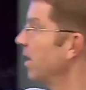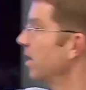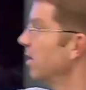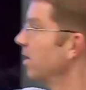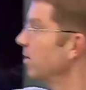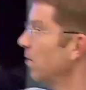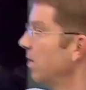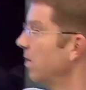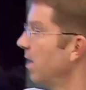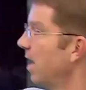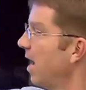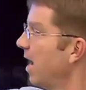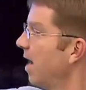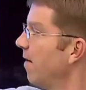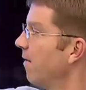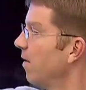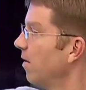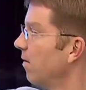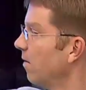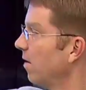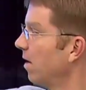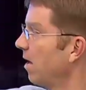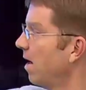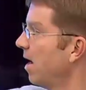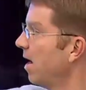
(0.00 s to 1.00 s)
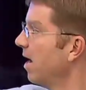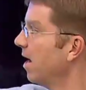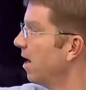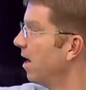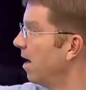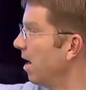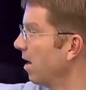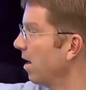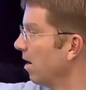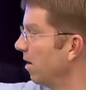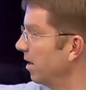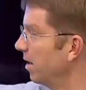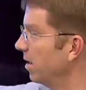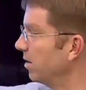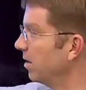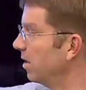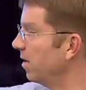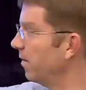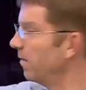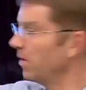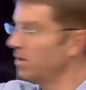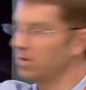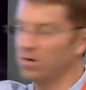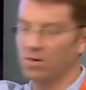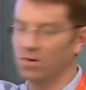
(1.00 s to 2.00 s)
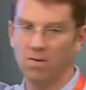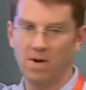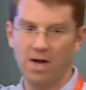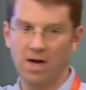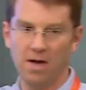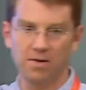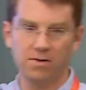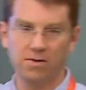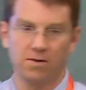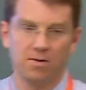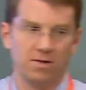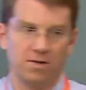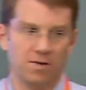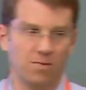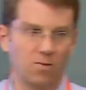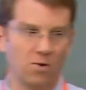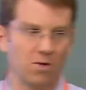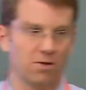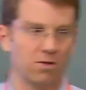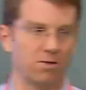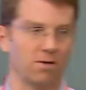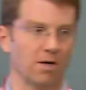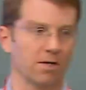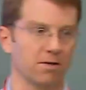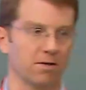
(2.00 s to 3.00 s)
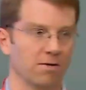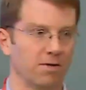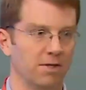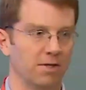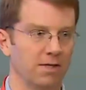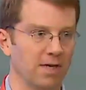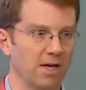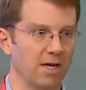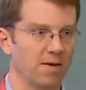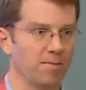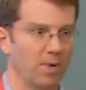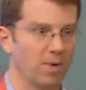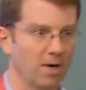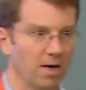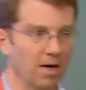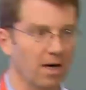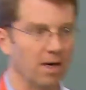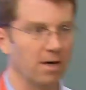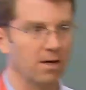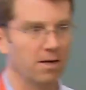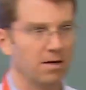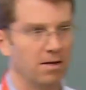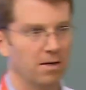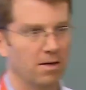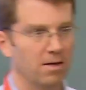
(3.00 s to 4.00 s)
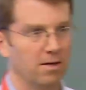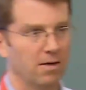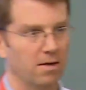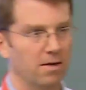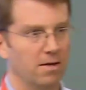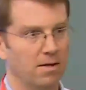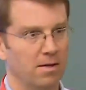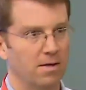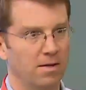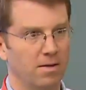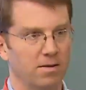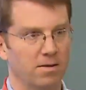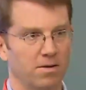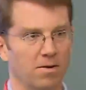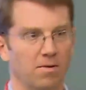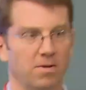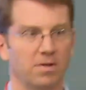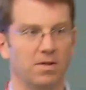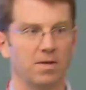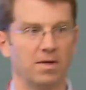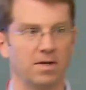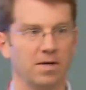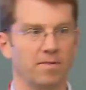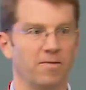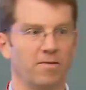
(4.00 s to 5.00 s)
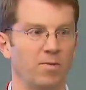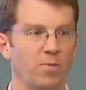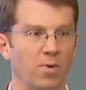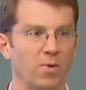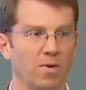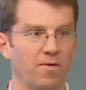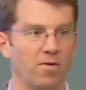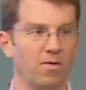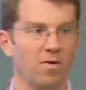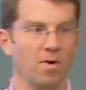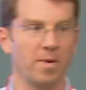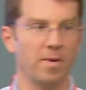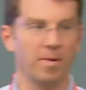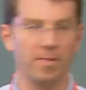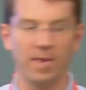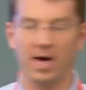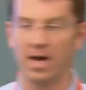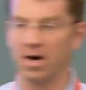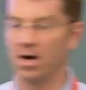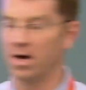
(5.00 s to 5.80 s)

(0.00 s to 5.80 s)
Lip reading: because we're not having to rely on all these individual welds, so it's a more structurally sound part. So it's even performing